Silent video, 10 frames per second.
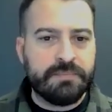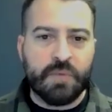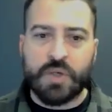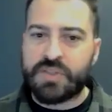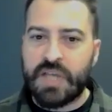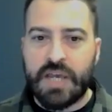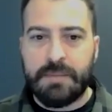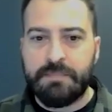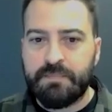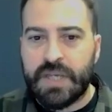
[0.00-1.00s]
I'll
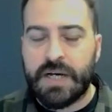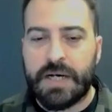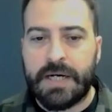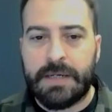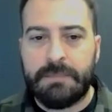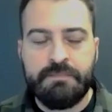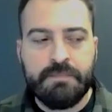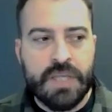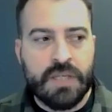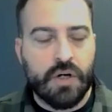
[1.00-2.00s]
say, we're
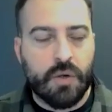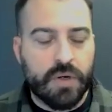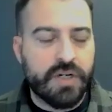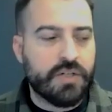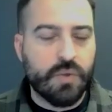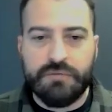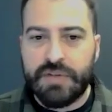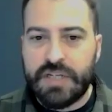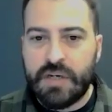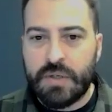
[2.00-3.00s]
going to do a
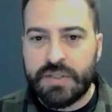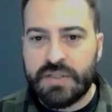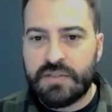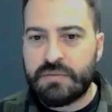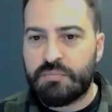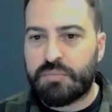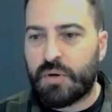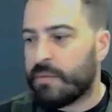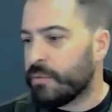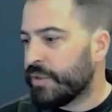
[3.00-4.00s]
video on this
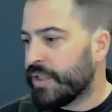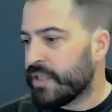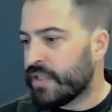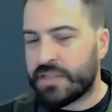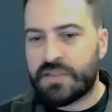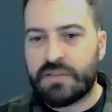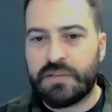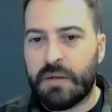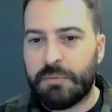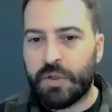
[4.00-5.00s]
probably in the next
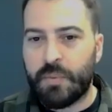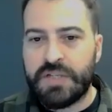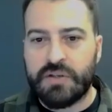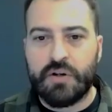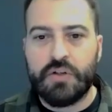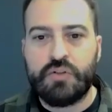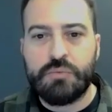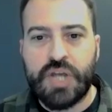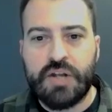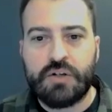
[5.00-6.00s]
couple of weeks on our YouTube
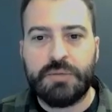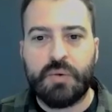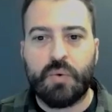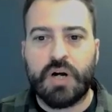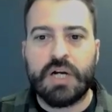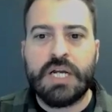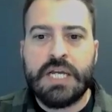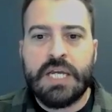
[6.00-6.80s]
channel, but we're